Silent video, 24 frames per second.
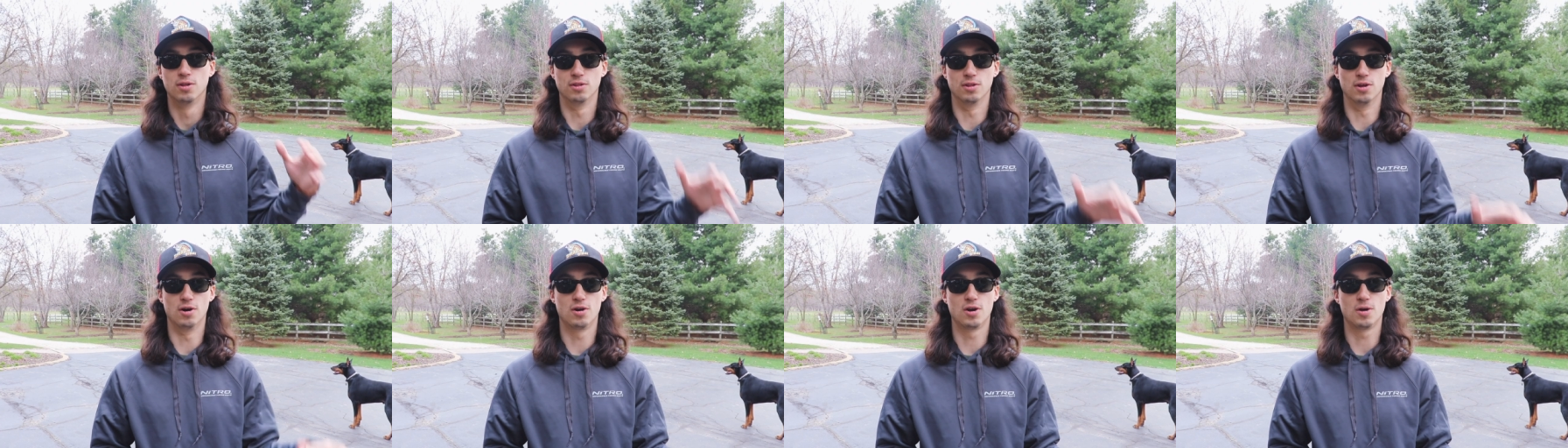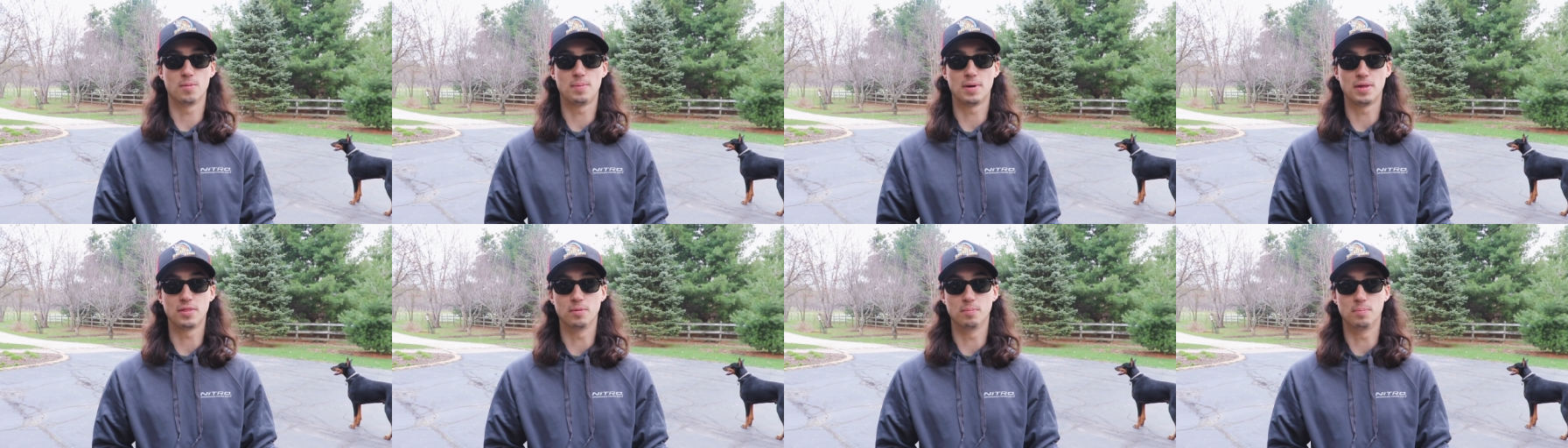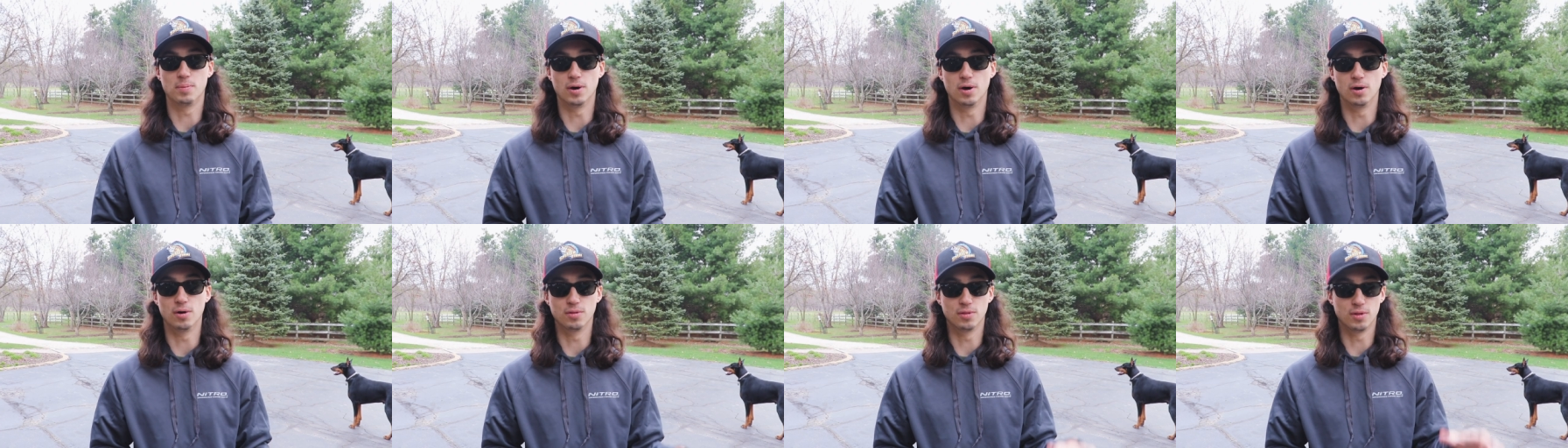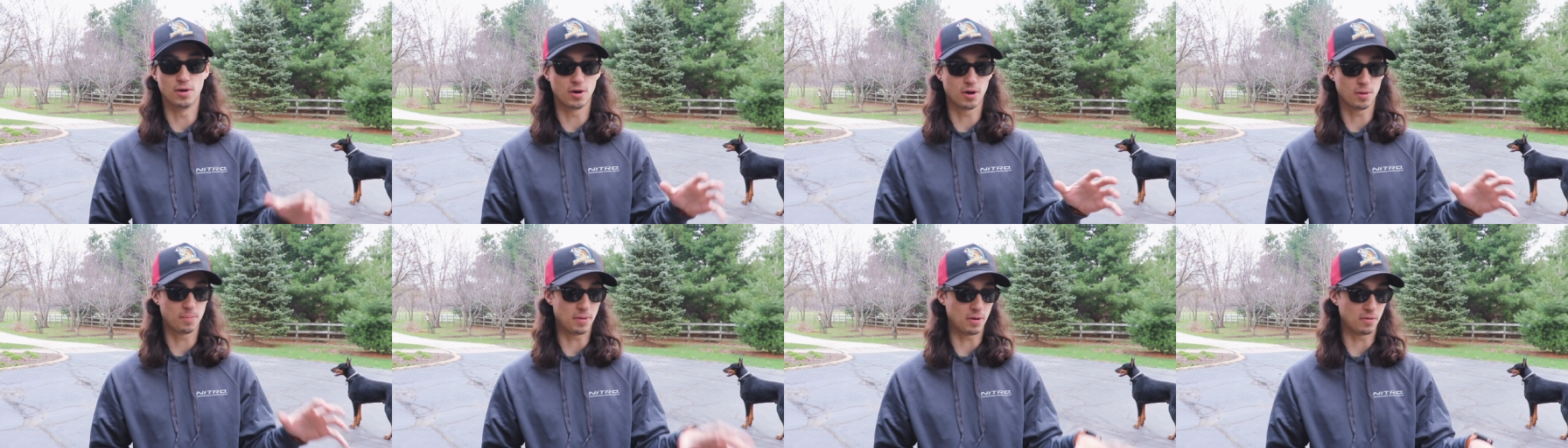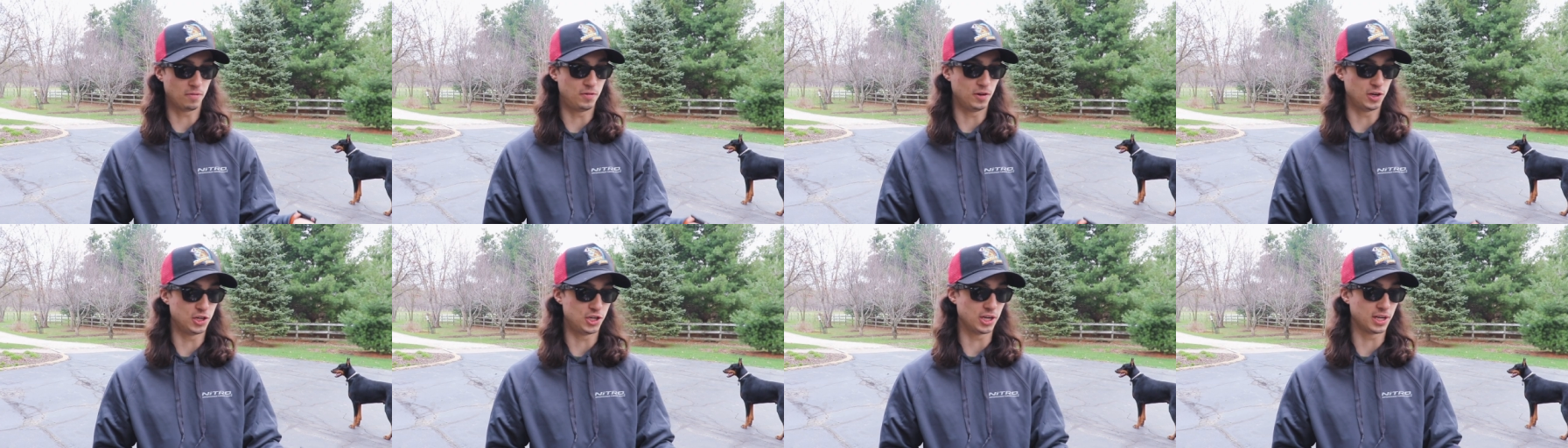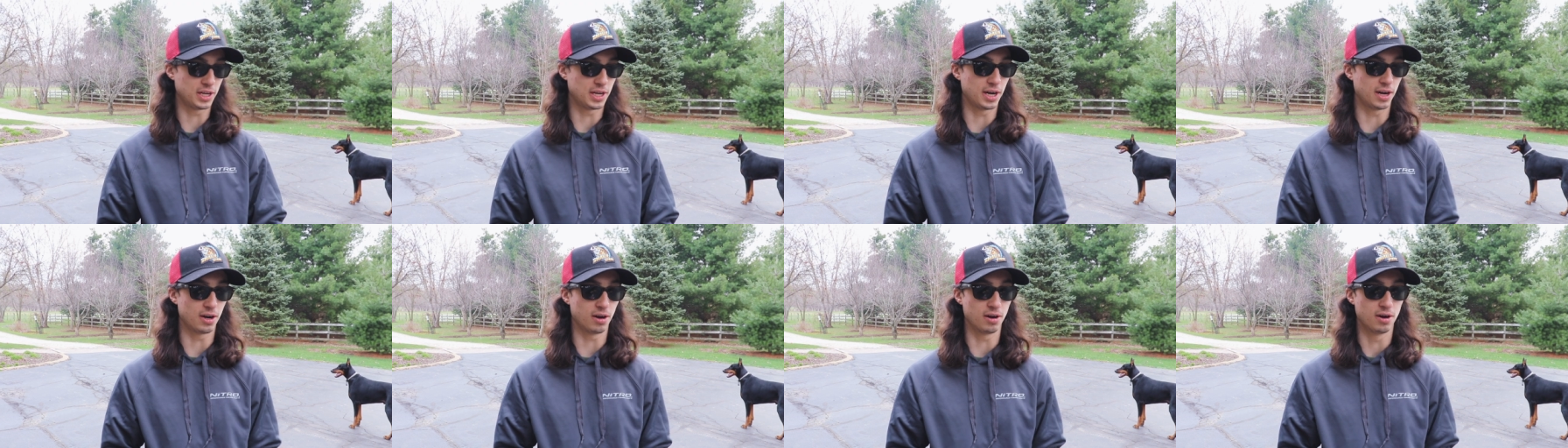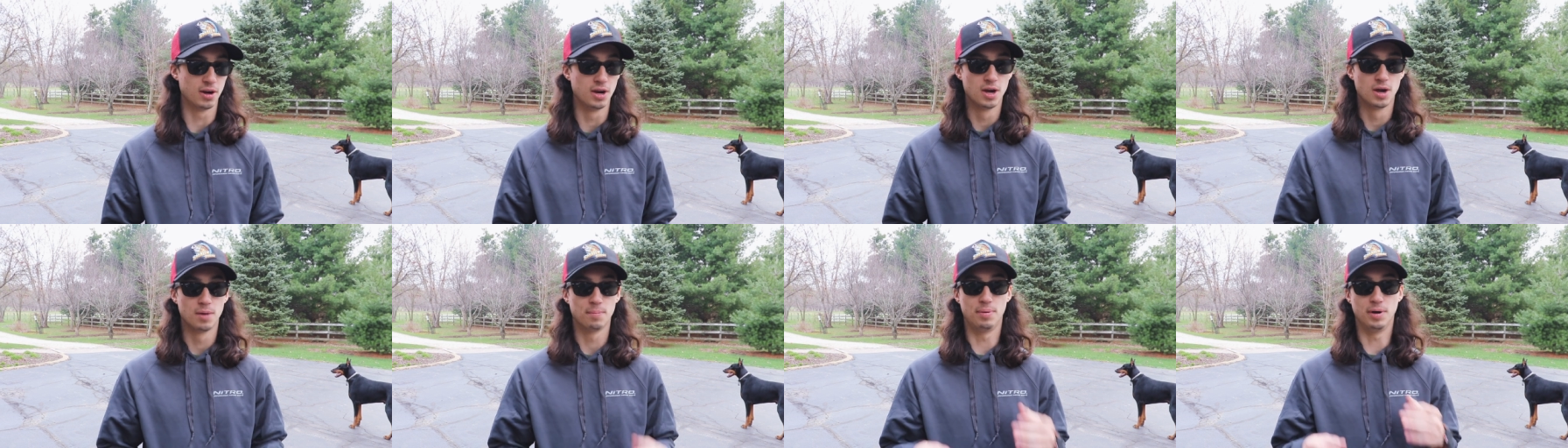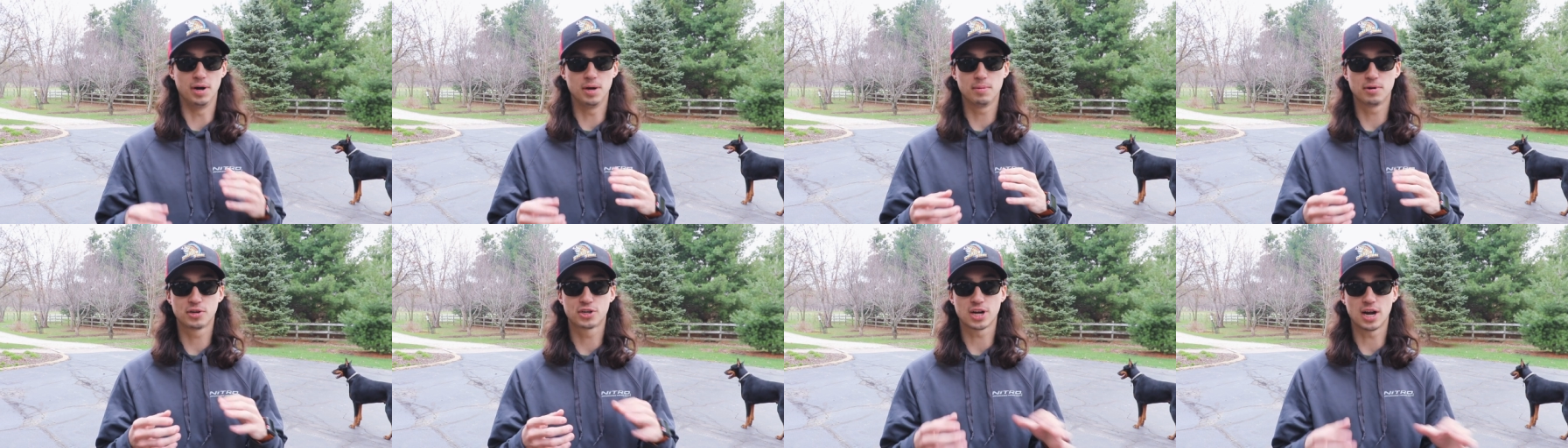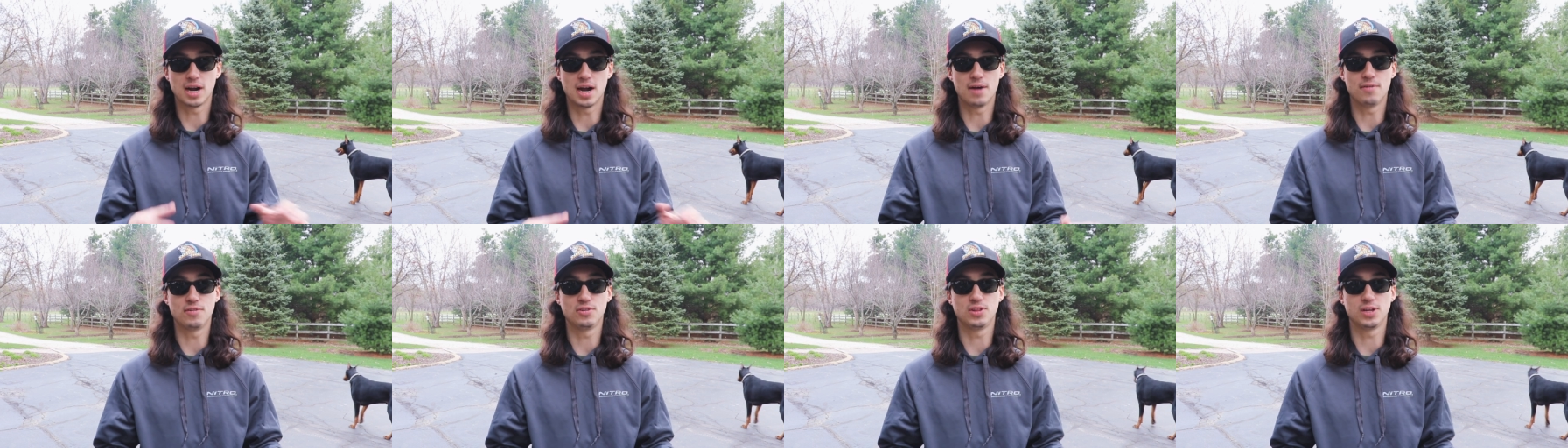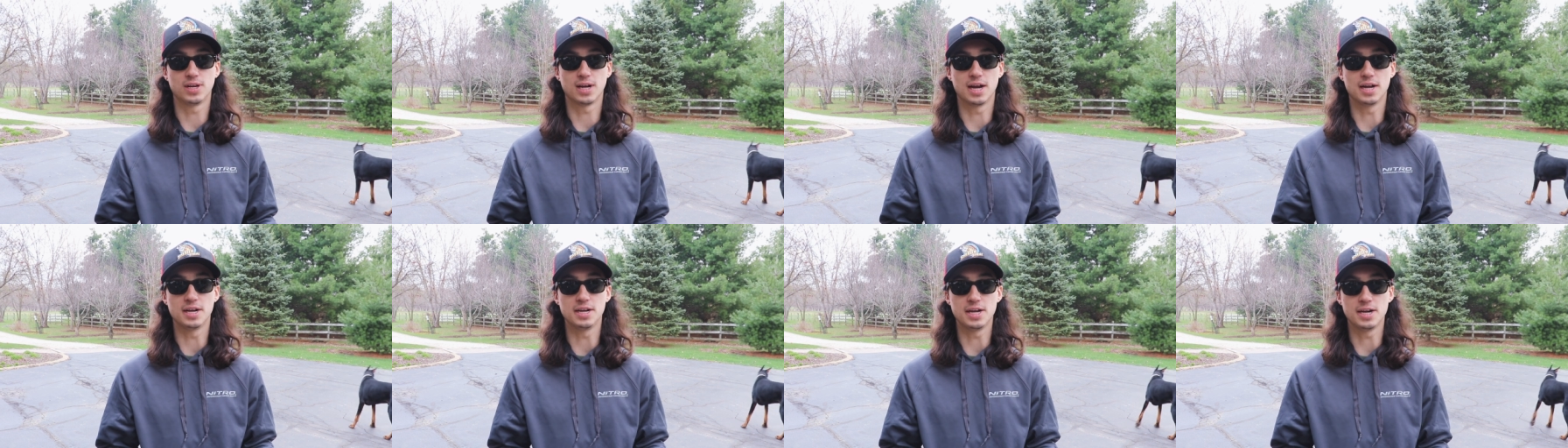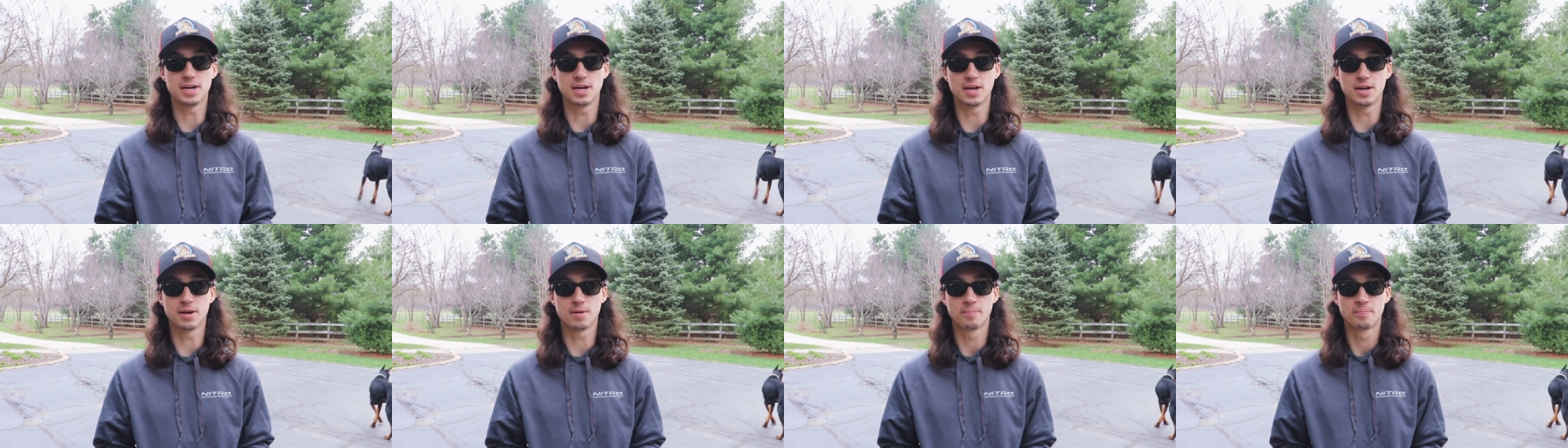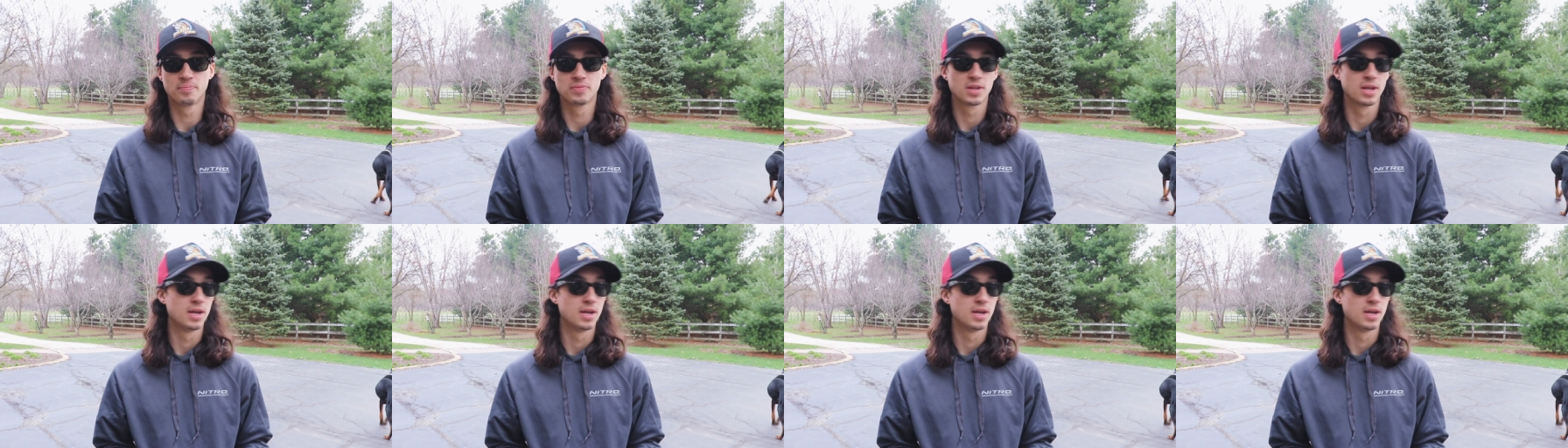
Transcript: load up on the boat, load up on fishing gear, pretty much got everything I needed.